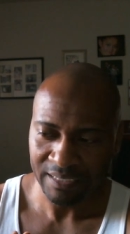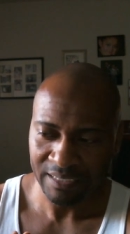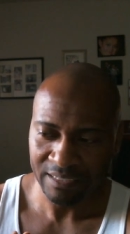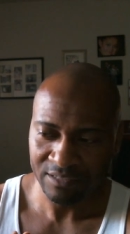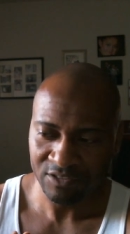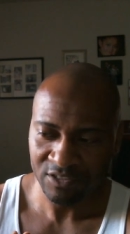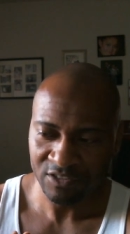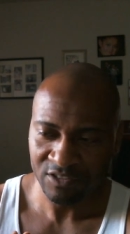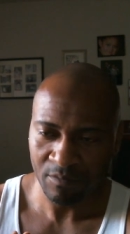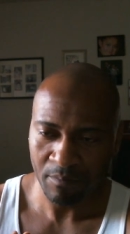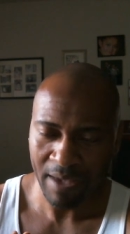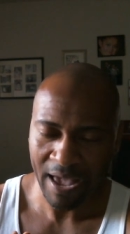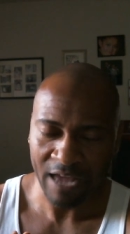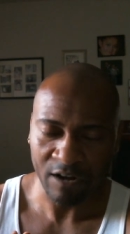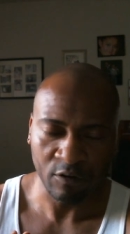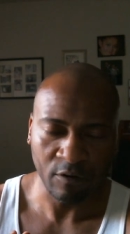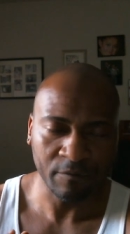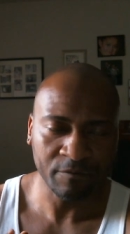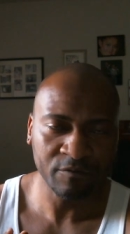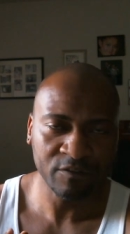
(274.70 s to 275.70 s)
It's just a
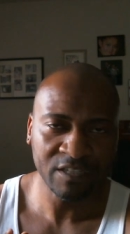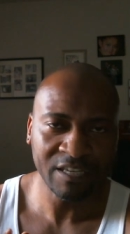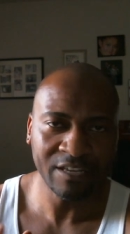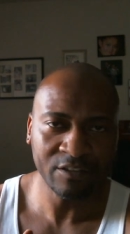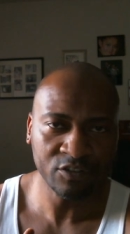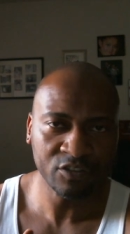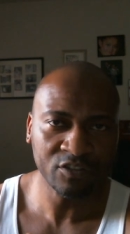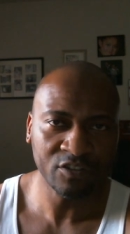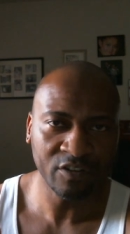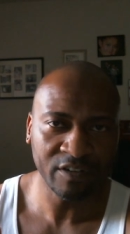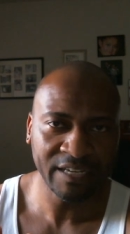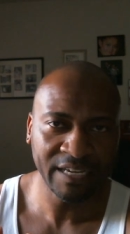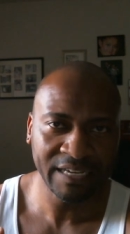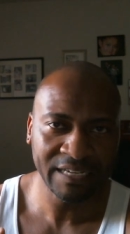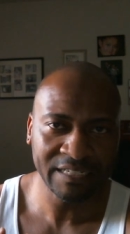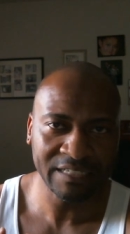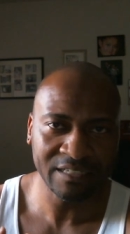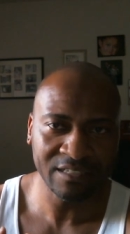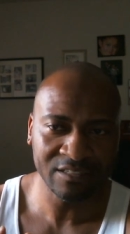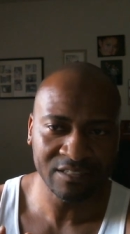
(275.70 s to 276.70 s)
matter of teaching your
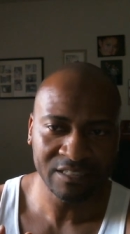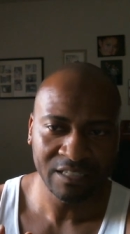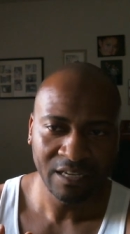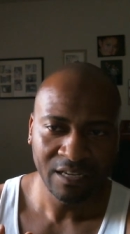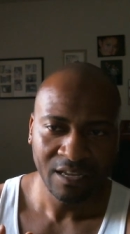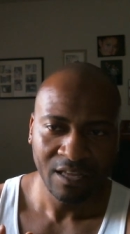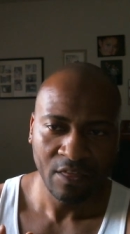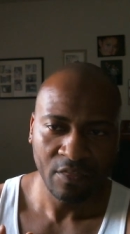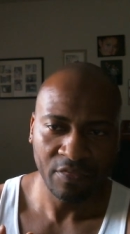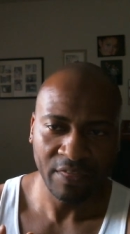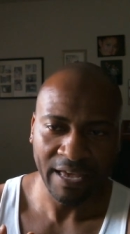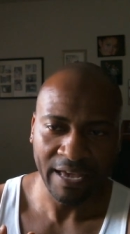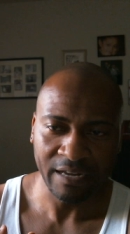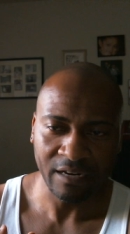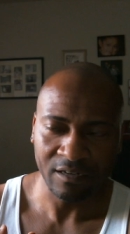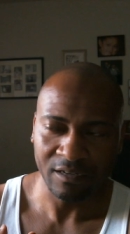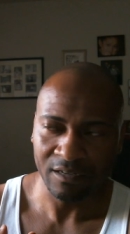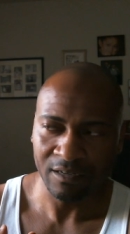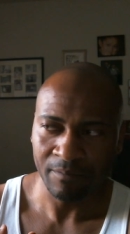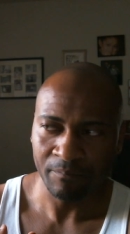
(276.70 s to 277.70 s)
kids
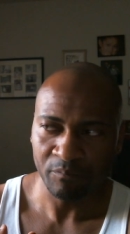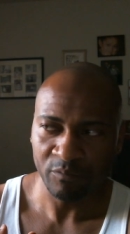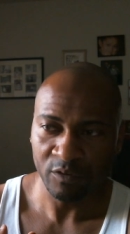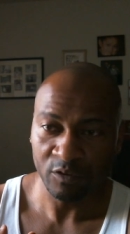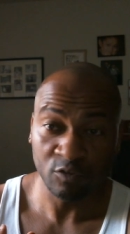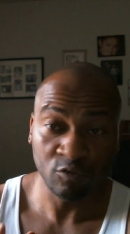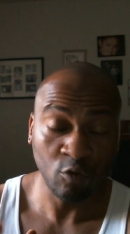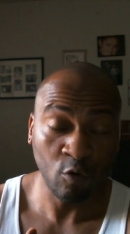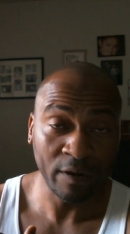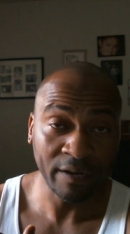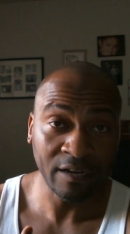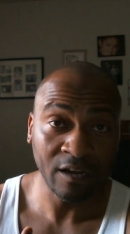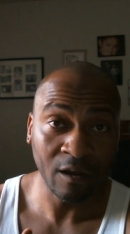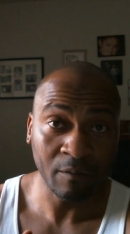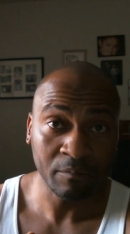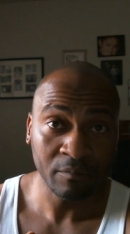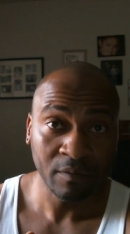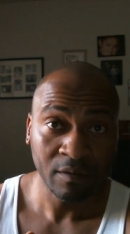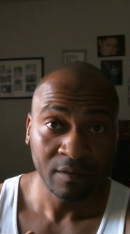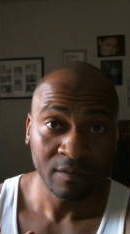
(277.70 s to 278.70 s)
that growing
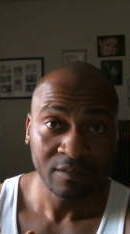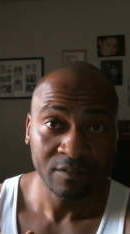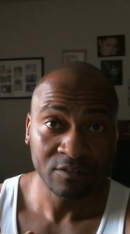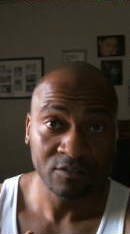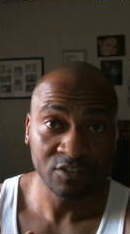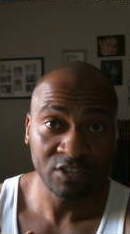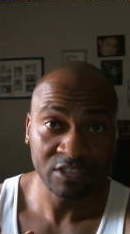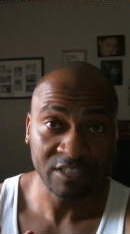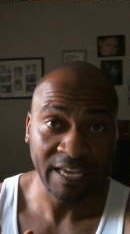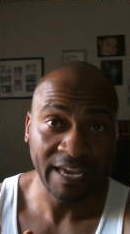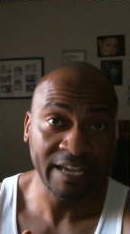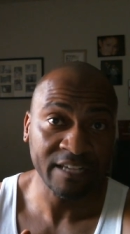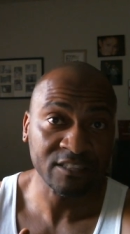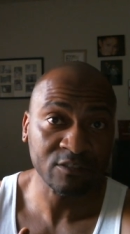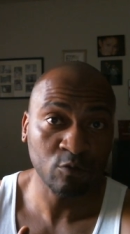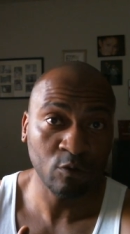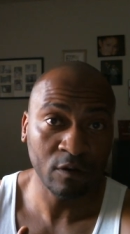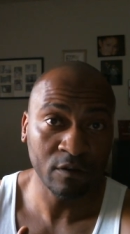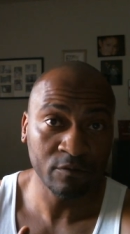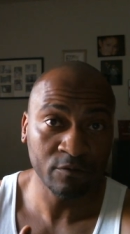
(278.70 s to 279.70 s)
up, just to hate
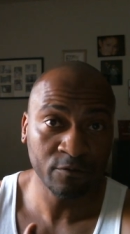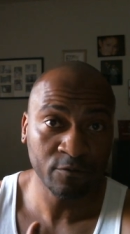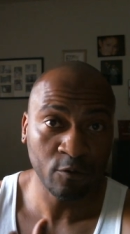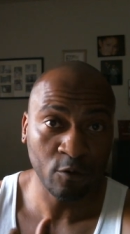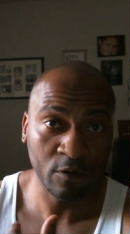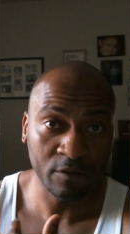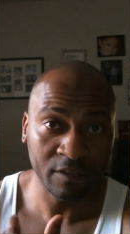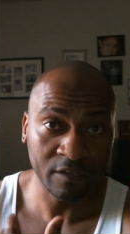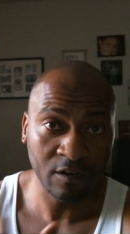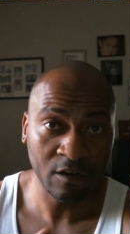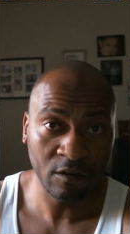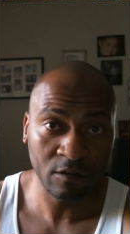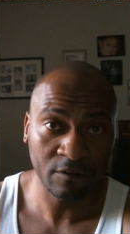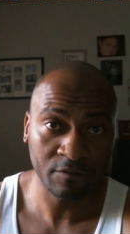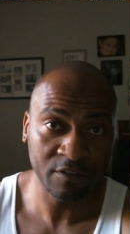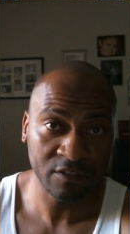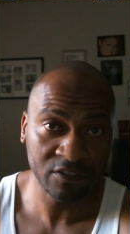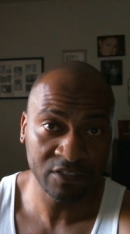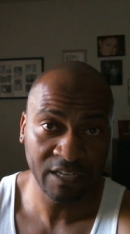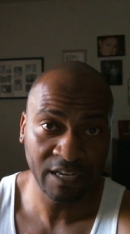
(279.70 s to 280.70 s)
someone for the color
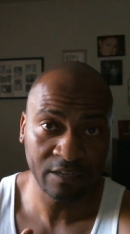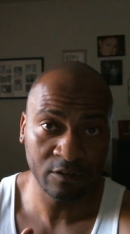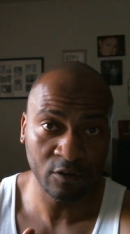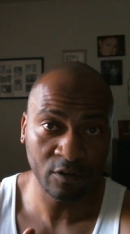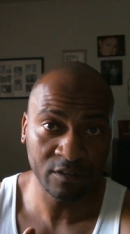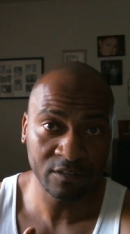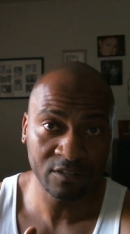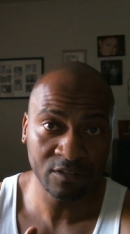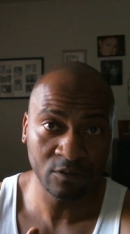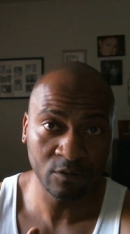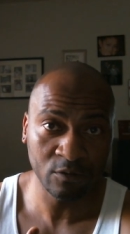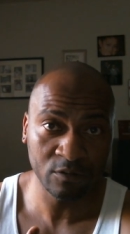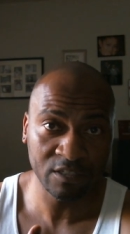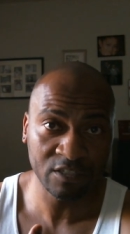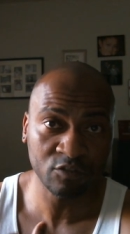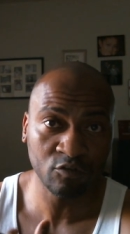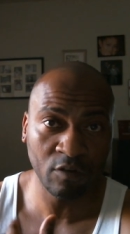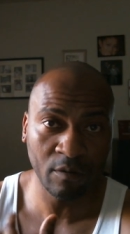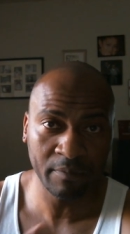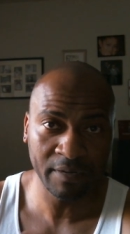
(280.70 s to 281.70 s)
of their skin, or to
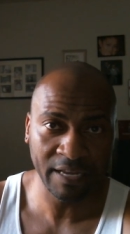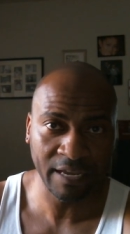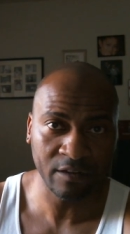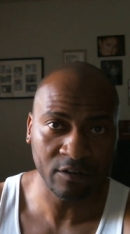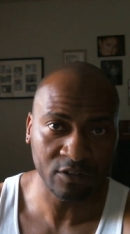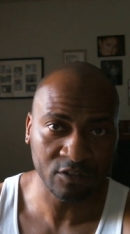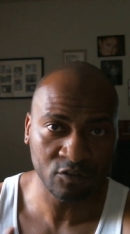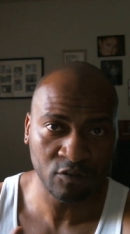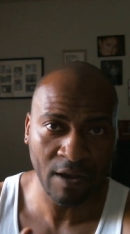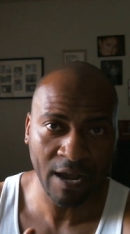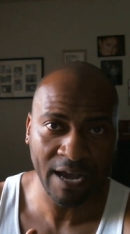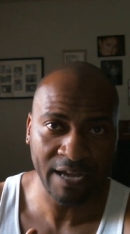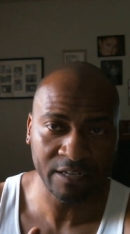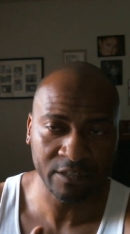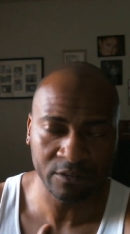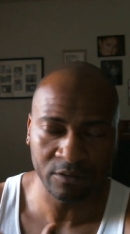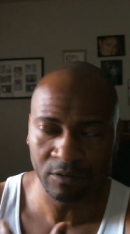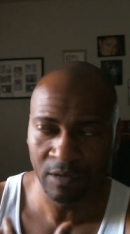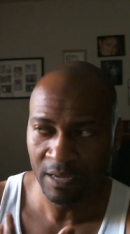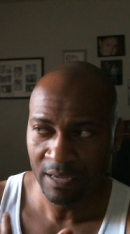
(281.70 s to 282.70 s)
discriminate, or try
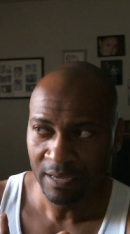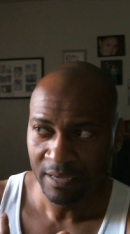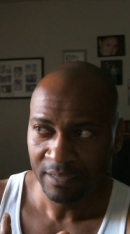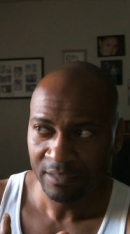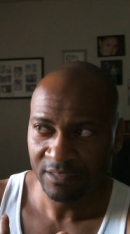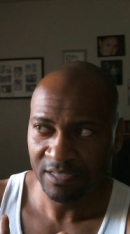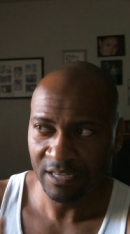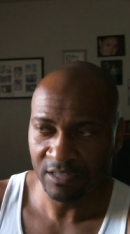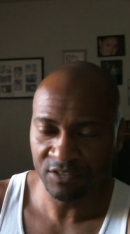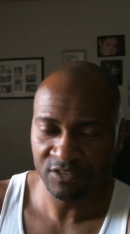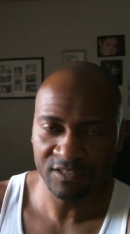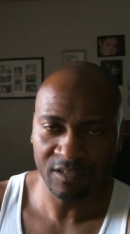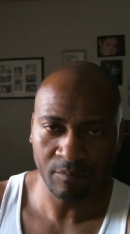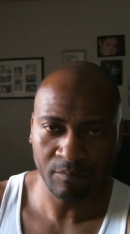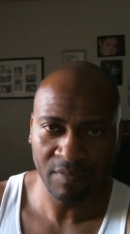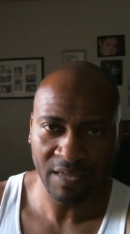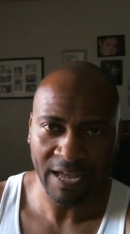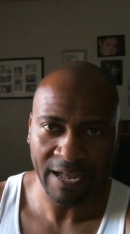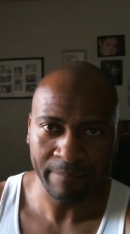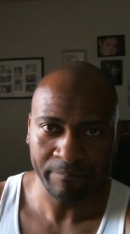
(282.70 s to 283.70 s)
to teach
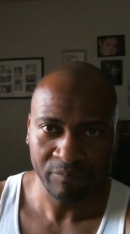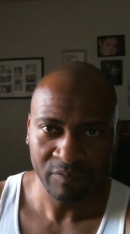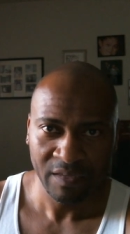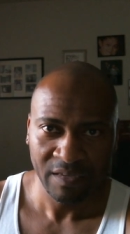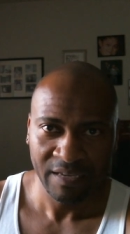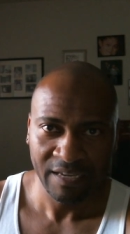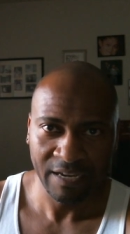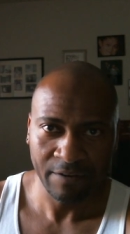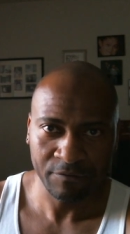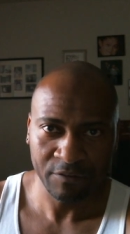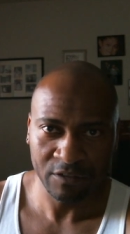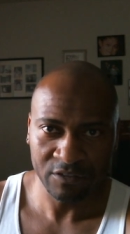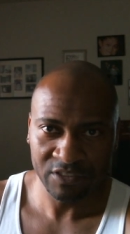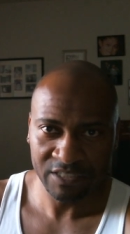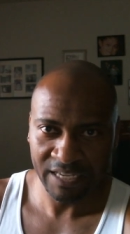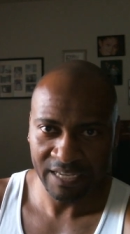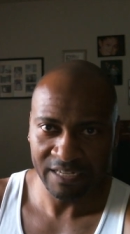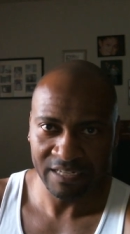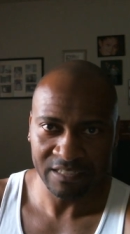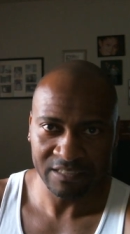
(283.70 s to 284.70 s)
them that if their
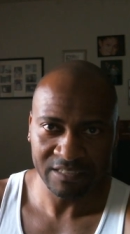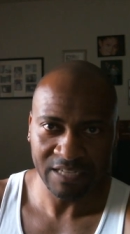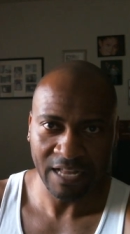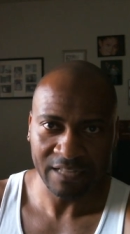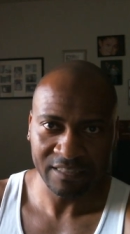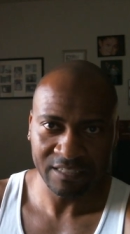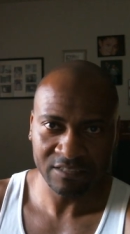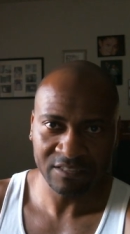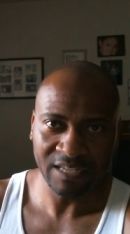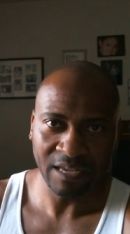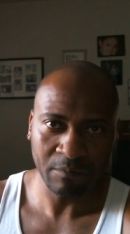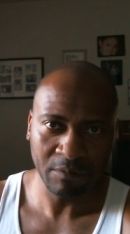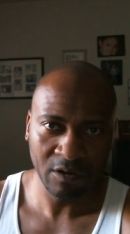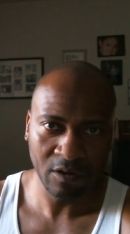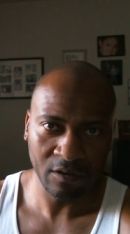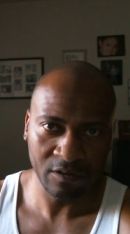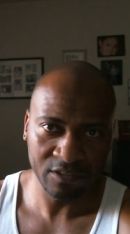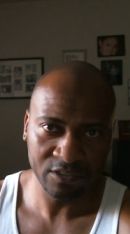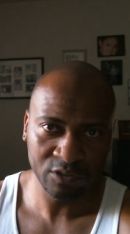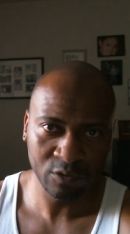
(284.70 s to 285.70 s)
skin is not the same
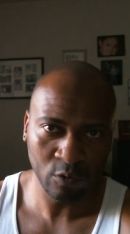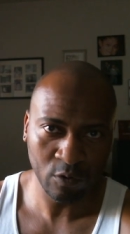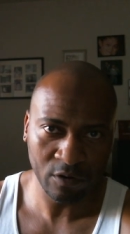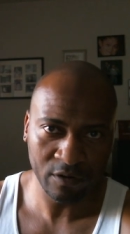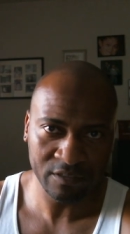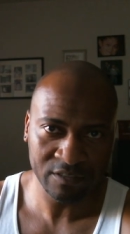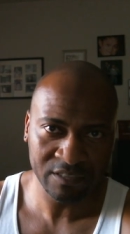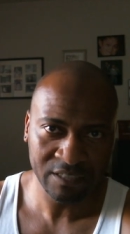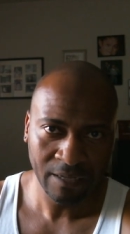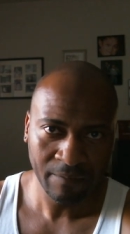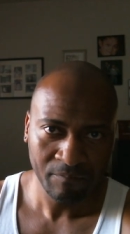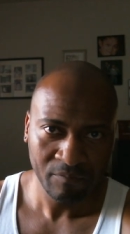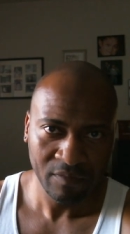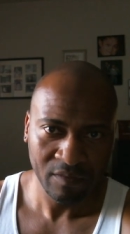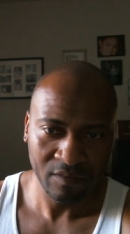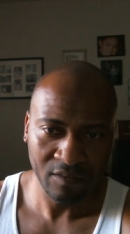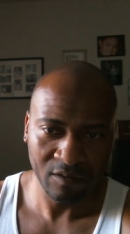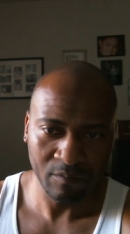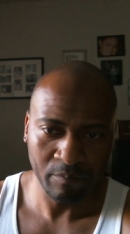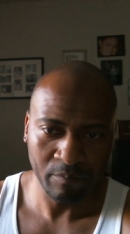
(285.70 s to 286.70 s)
color as yours,
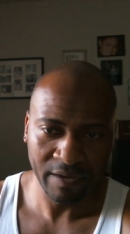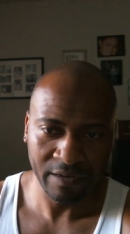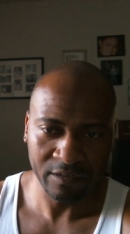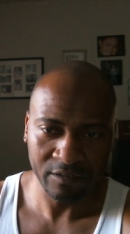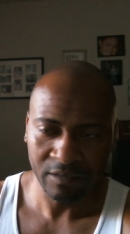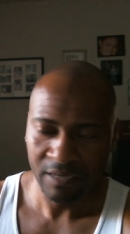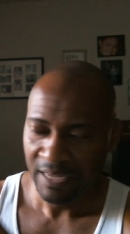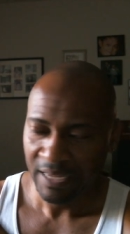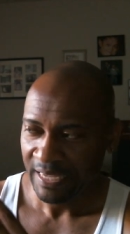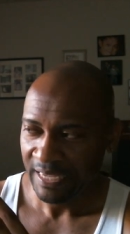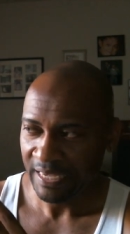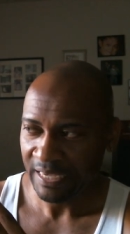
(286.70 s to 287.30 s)
they're better.